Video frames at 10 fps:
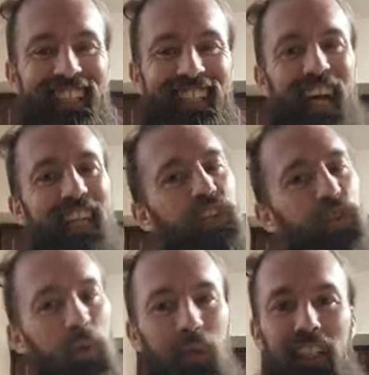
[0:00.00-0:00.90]
I didn't
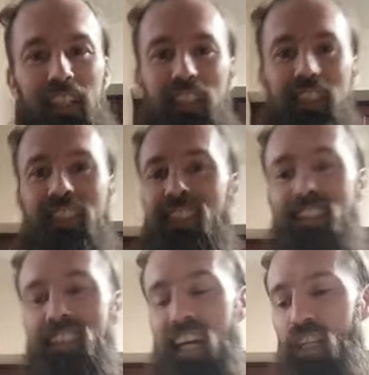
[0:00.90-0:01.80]
grow up
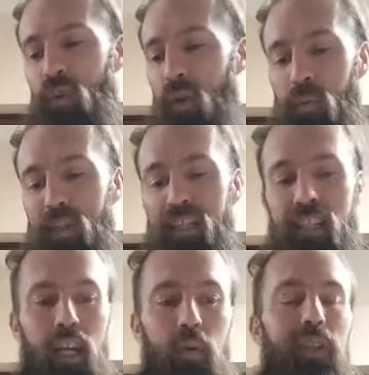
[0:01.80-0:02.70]
religious. I didn't grow up with any
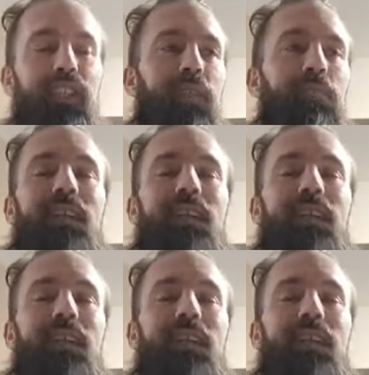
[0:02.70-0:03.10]
kind of religion. My